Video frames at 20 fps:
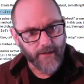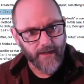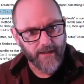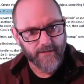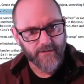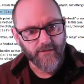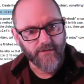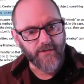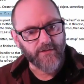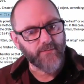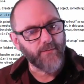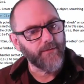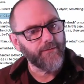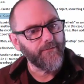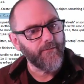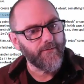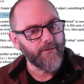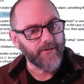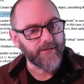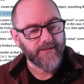Okay, so this will
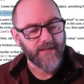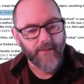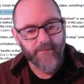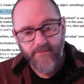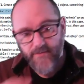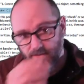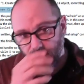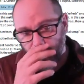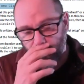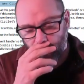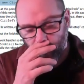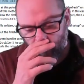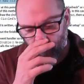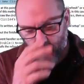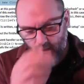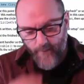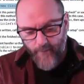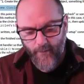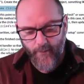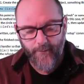throw an exception
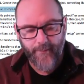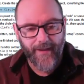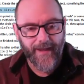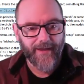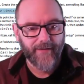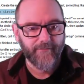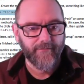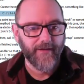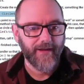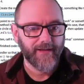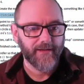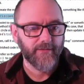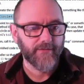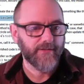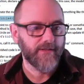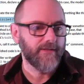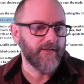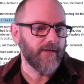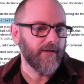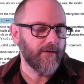if we put bad
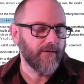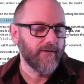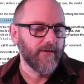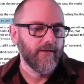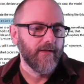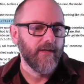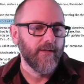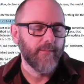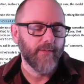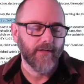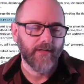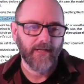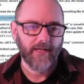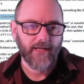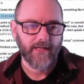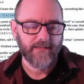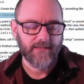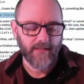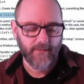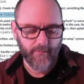values in there, but
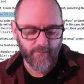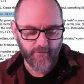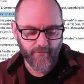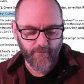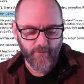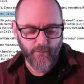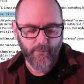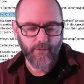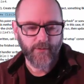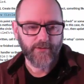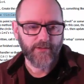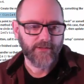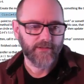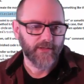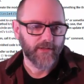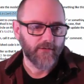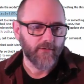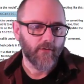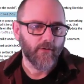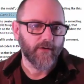like I said before, we're
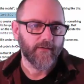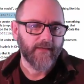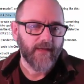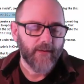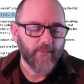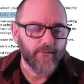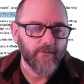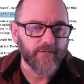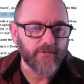just ignoring that.